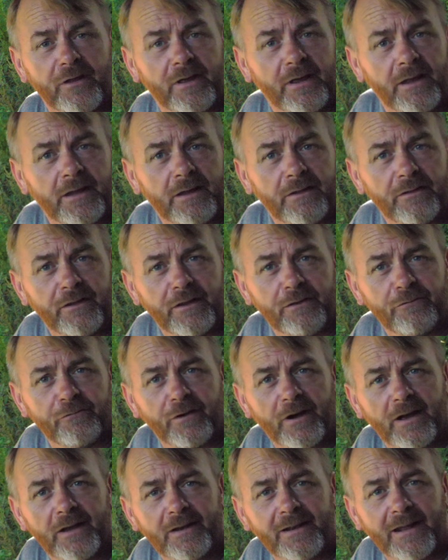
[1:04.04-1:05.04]
the
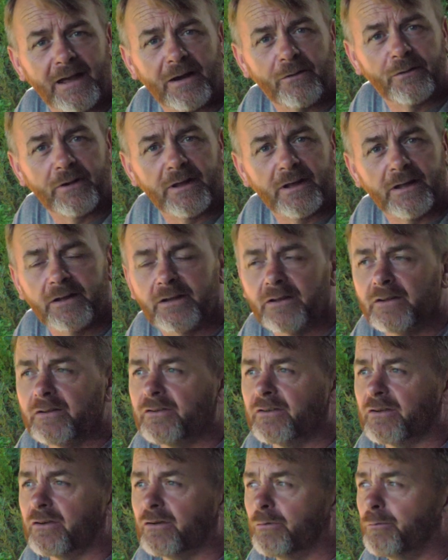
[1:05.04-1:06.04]
invite down here
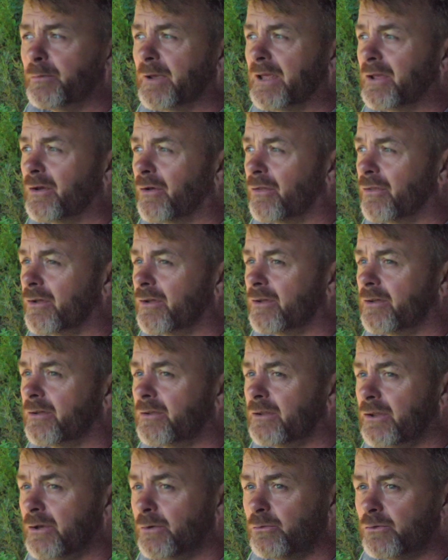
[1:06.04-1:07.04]
to meet other
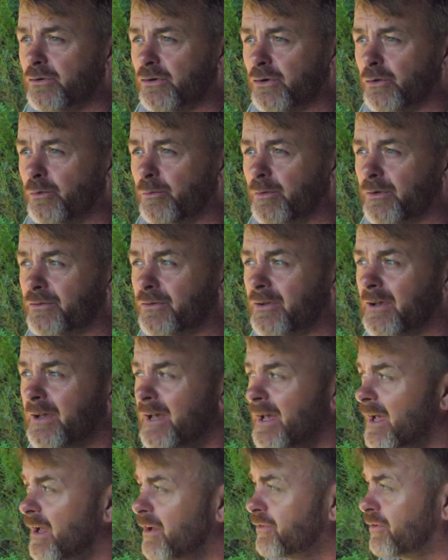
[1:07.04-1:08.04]
YouTubers.
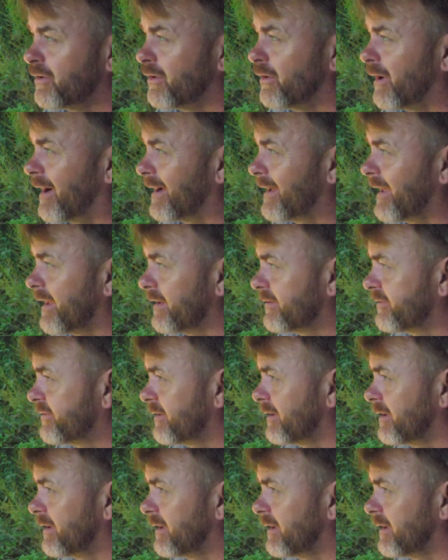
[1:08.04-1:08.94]
So I guess